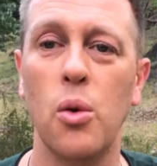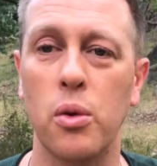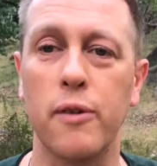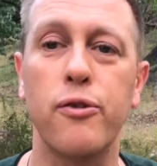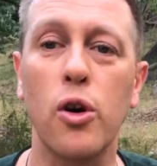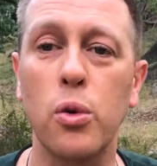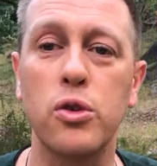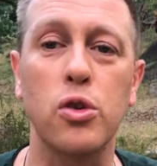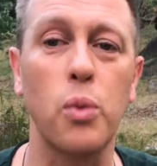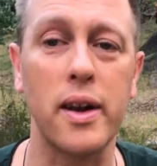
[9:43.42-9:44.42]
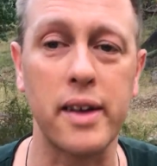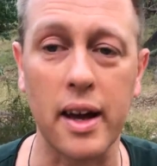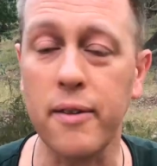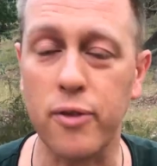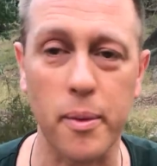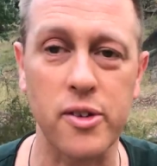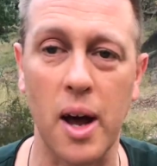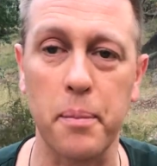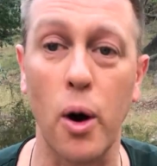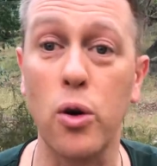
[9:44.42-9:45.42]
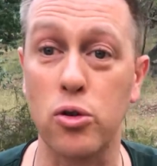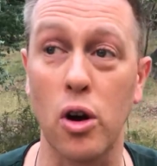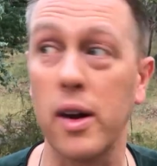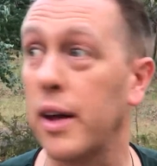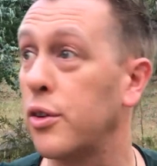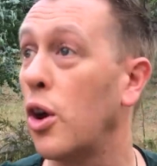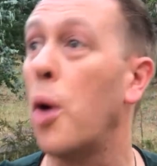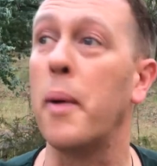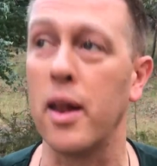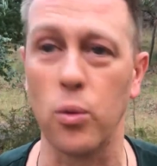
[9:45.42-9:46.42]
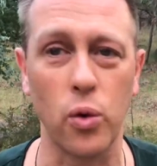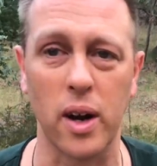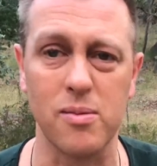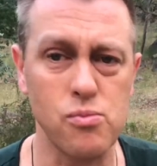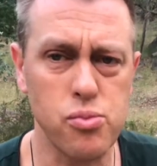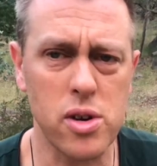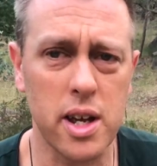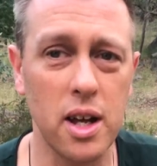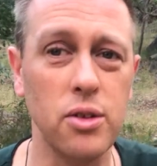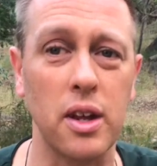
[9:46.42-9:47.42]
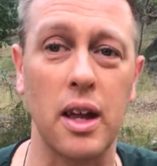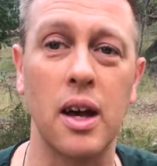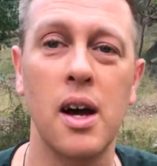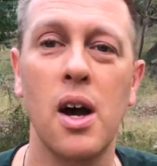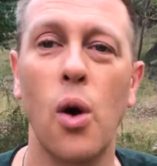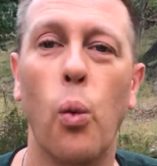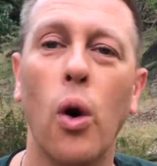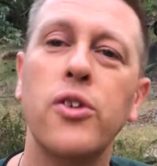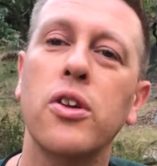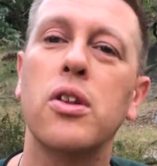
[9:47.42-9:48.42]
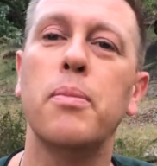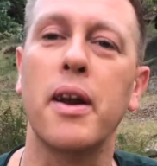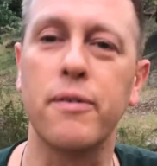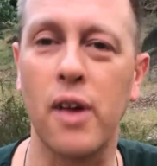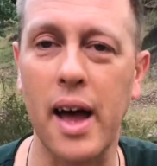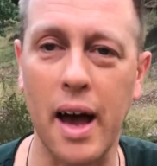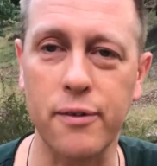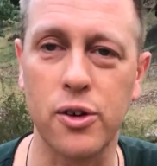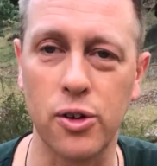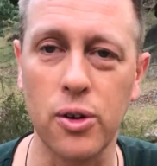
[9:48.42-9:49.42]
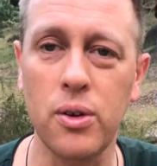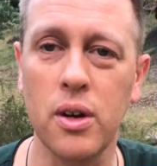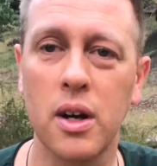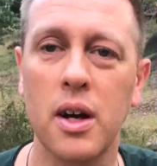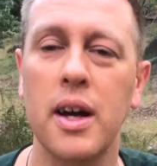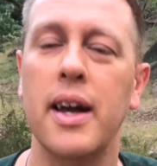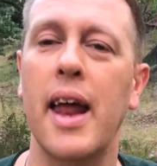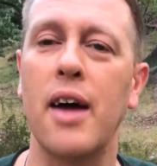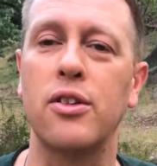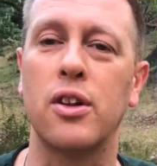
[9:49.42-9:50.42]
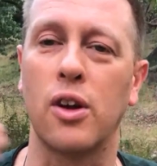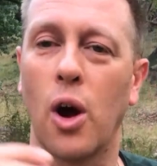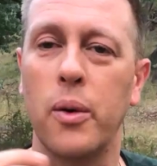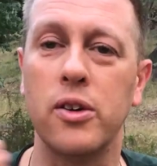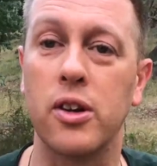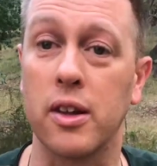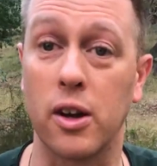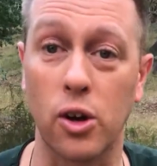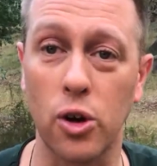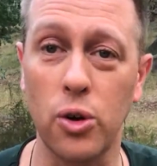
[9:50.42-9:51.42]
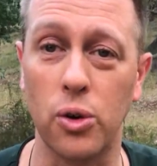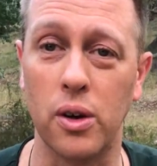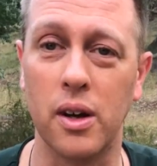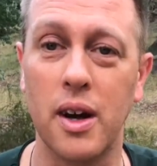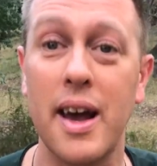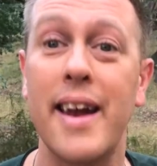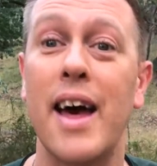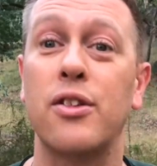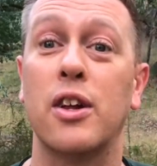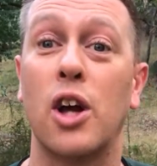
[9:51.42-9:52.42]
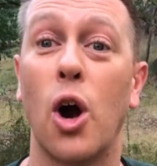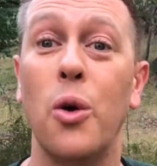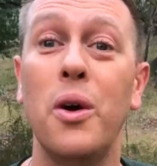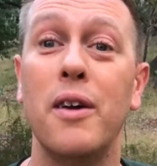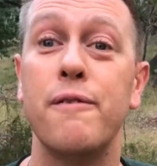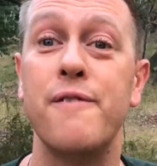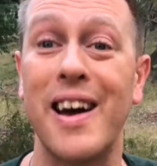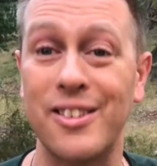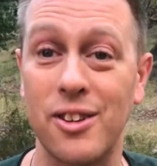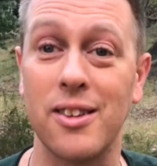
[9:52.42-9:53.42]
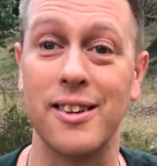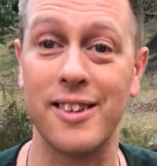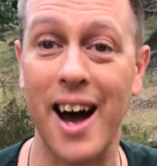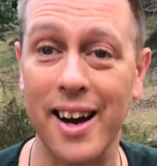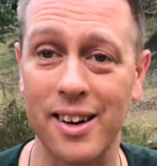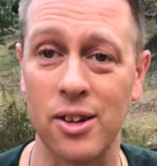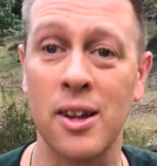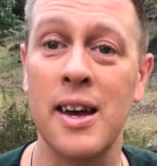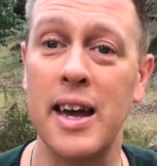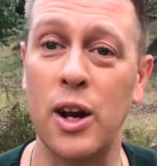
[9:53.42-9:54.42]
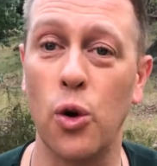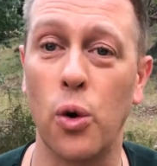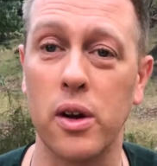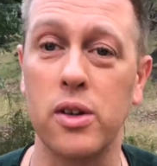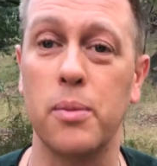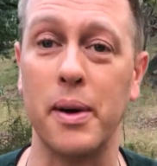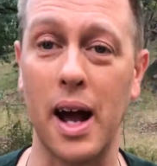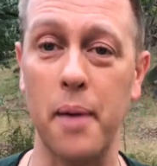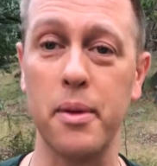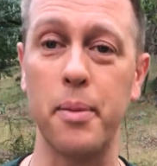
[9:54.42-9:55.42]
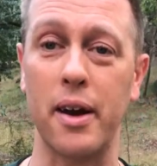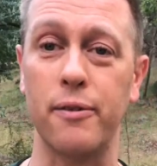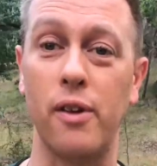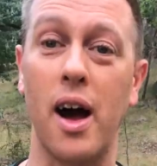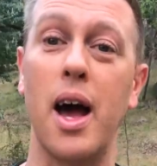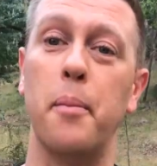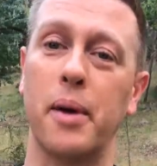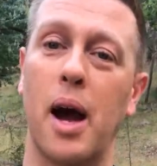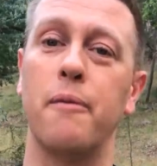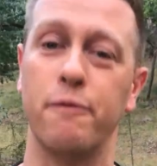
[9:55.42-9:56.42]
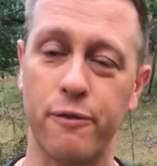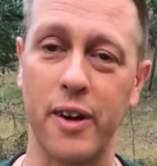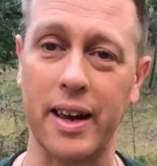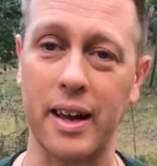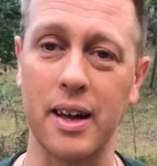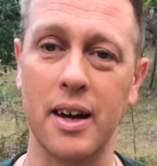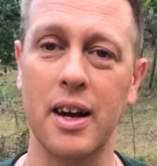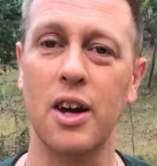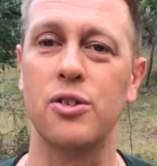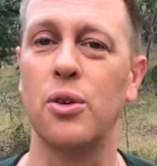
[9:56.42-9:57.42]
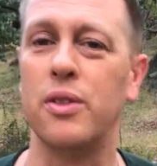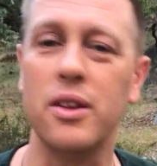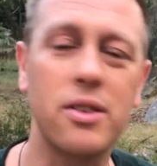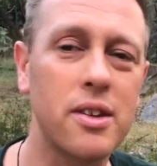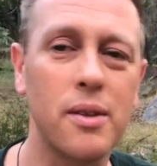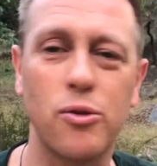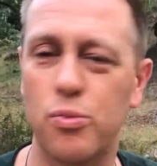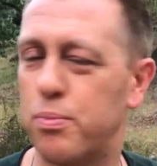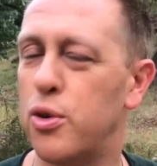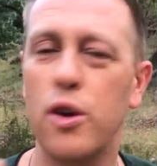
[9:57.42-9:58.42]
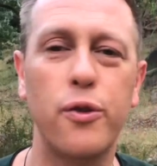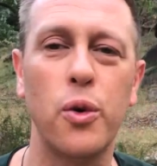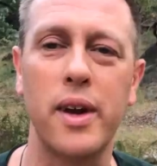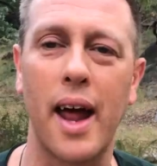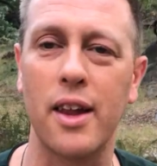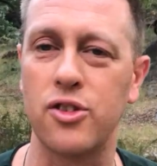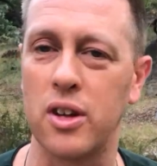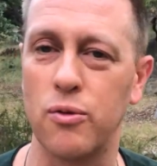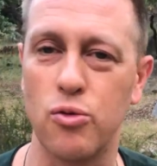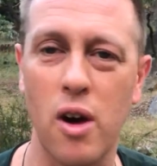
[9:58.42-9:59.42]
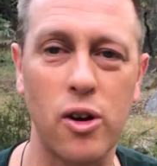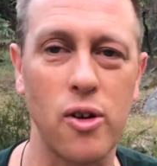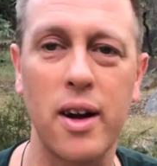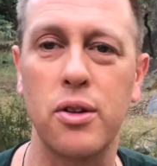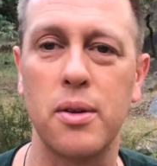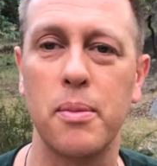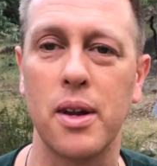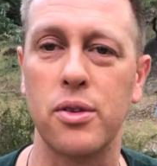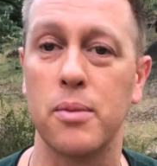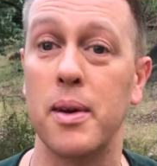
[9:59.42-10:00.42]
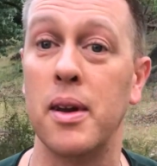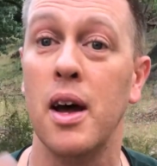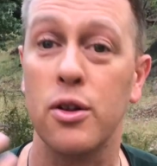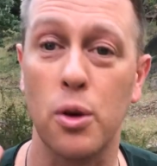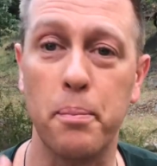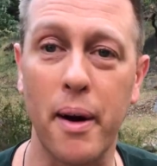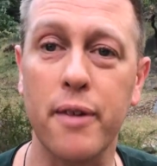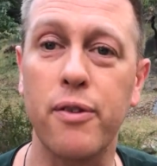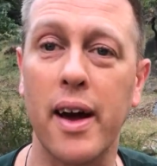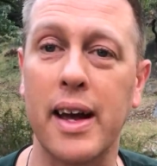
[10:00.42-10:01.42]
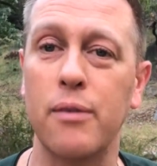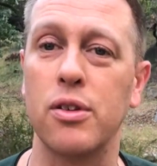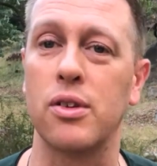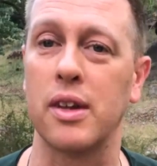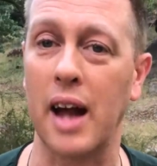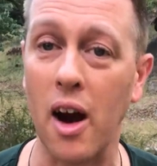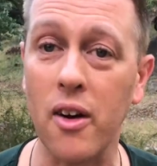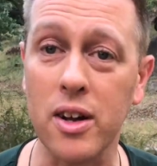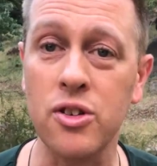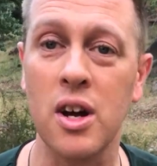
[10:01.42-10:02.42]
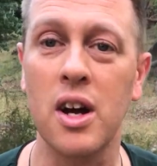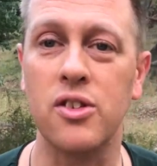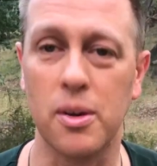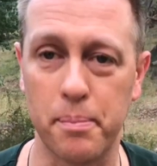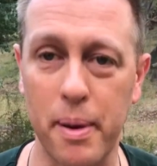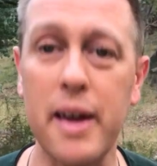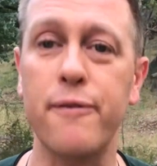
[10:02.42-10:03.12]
Well, the frog will just one day, from a tadpole, grow legs and hop out of the water. Pretty easy. What does the butterfly have to do? It has to go into the cocoon. It has to go and face the darkness in order to become the butterfly and become free. So this is a beautiful analogy and great symbolism. And so butterfly gives us the courage to be